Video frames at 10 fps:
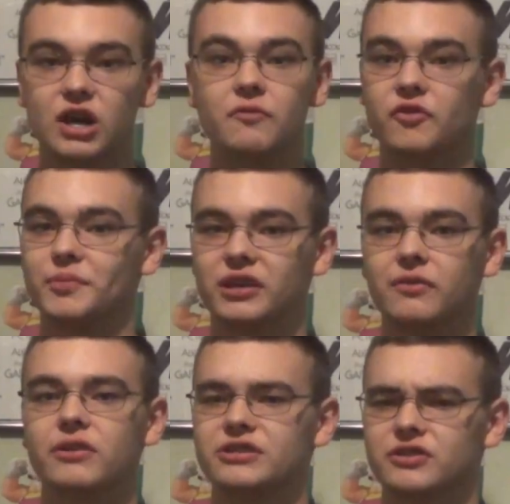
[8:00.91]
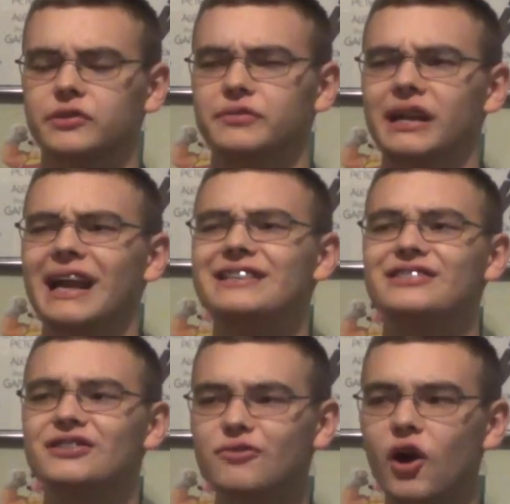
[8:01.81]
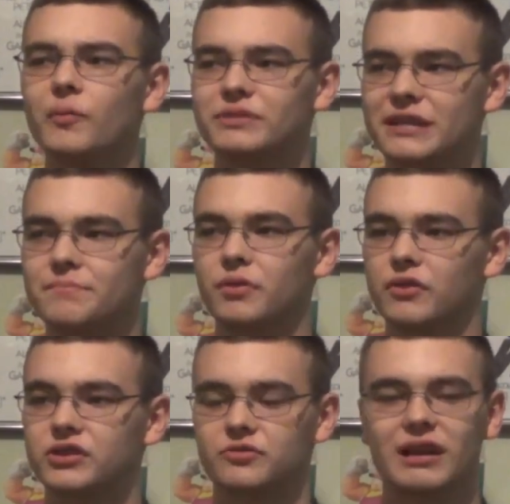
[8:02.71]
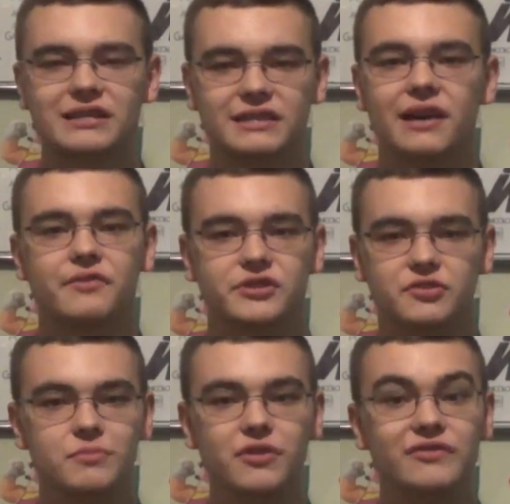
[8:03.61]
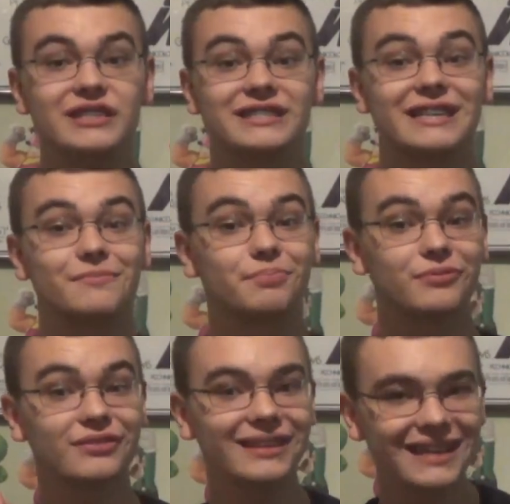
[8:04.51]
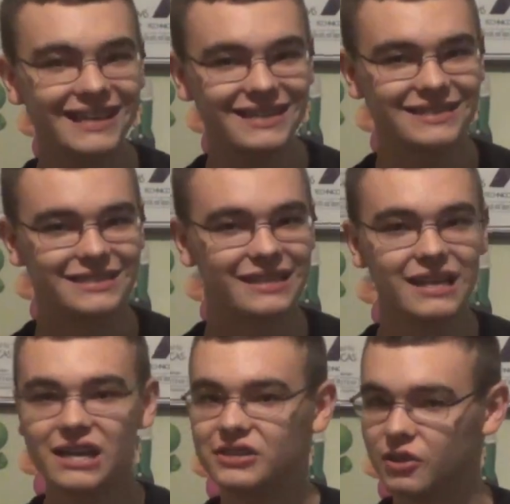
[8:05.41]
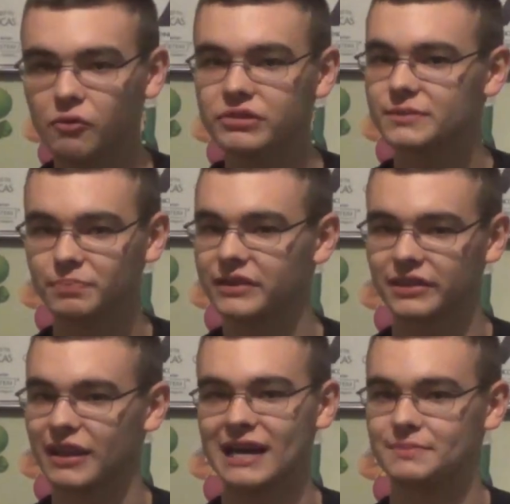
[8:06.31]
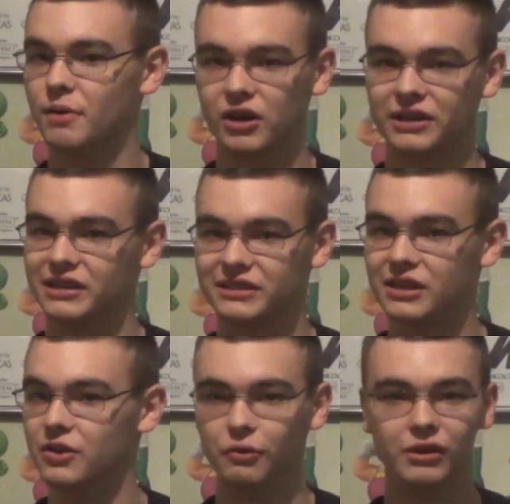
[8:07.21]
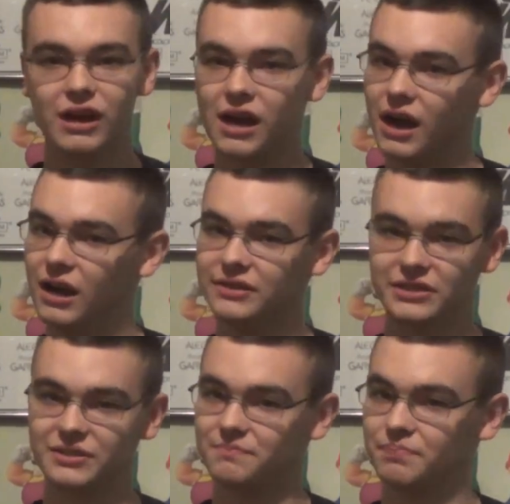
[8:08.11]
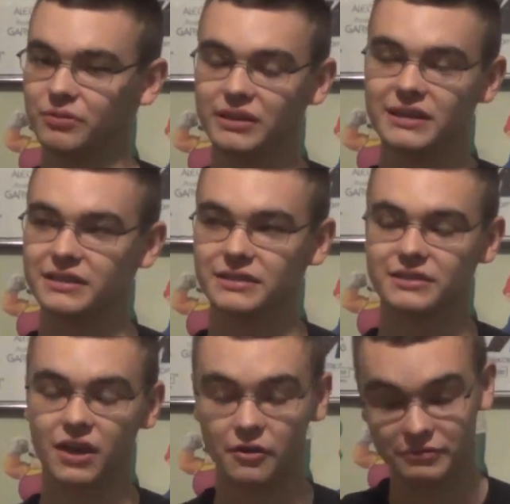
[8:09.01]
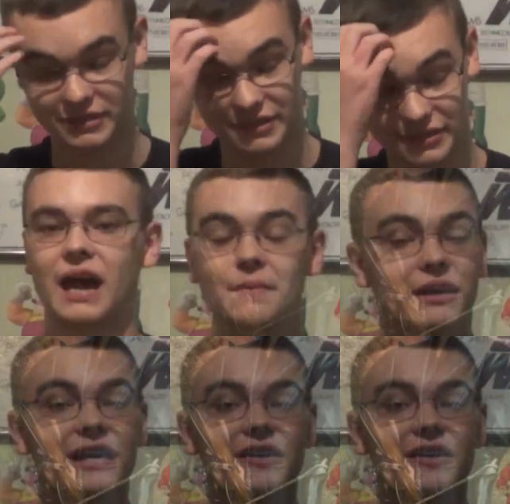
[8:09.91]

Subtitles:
Home for Peculiar Children, and I do hope Tim Burton directs the other two movies, and please don't split the last book into two. Just please don't. I'm gonna